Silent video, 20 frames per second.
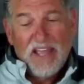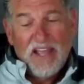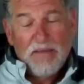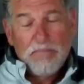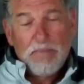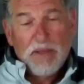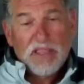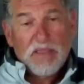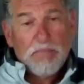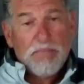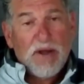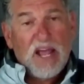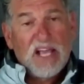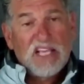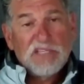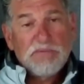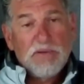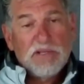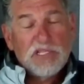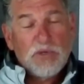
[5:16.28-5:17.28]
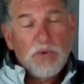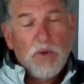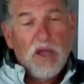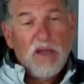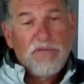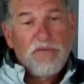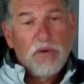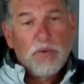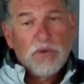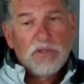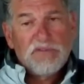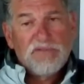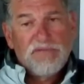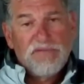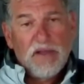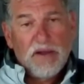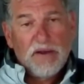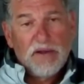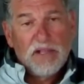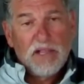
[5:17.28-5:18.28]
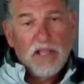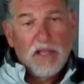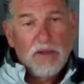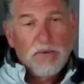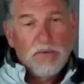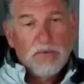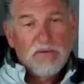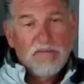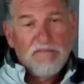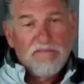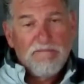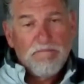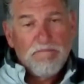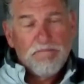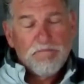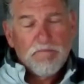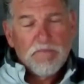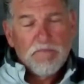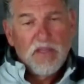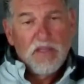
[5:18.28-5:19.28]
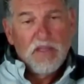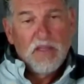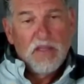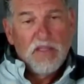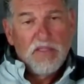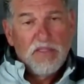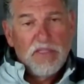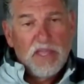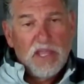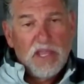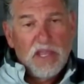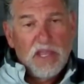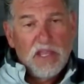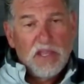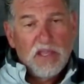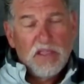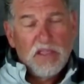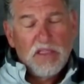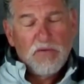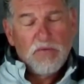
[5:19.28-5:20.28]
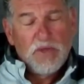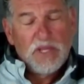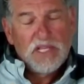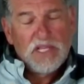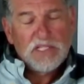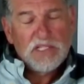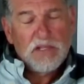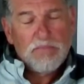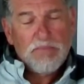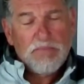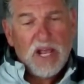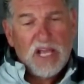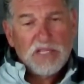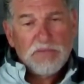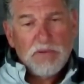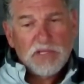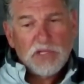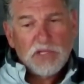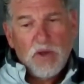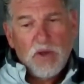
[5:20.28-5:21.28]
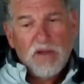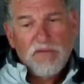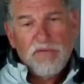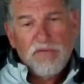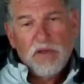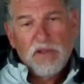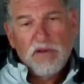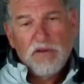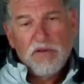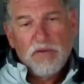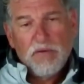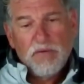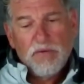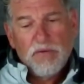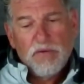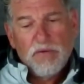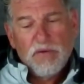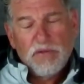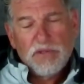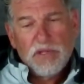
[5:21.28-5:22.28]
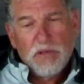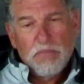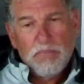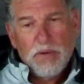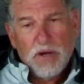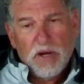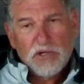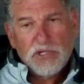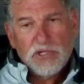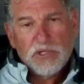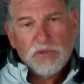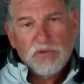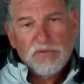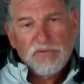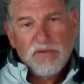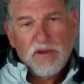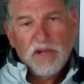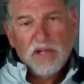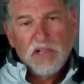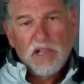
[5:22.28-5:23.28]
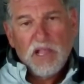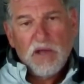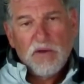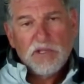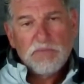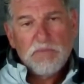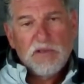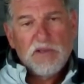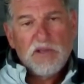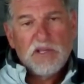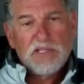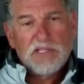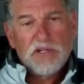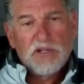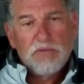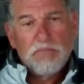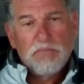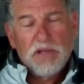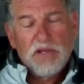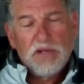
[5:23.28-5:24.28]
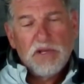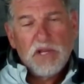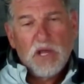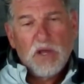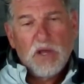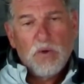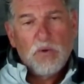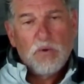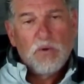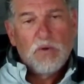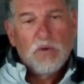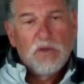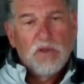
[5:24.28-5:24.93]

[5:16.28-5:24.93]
But the price per square foot was very low. The reason the price per square foot to purchase was very low is because there had been no